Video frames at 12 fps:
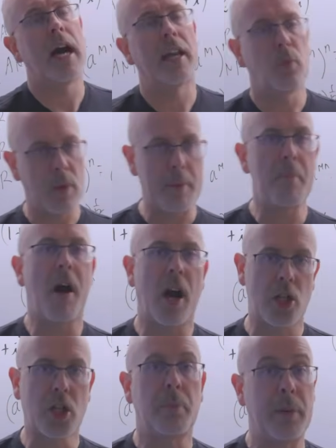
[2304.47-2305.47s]
And it will be
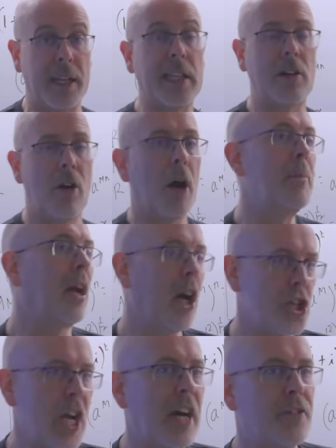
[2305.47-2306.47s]
marked completely wrong
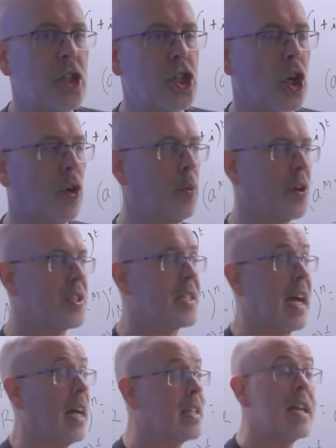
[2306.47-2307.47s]
because you haven't shown you
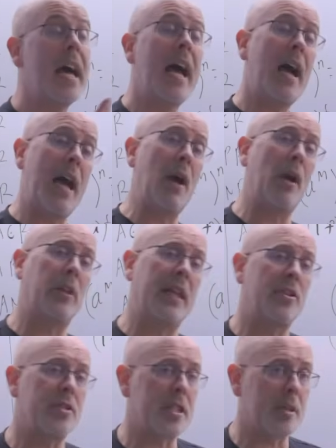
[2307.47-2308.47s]
understand how
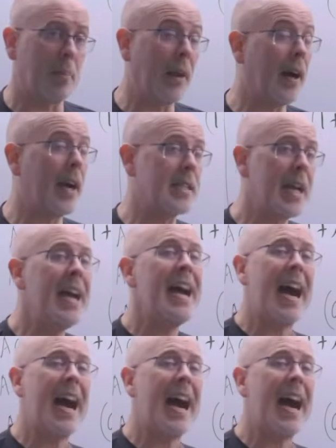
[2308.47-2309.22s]
the interest is applied.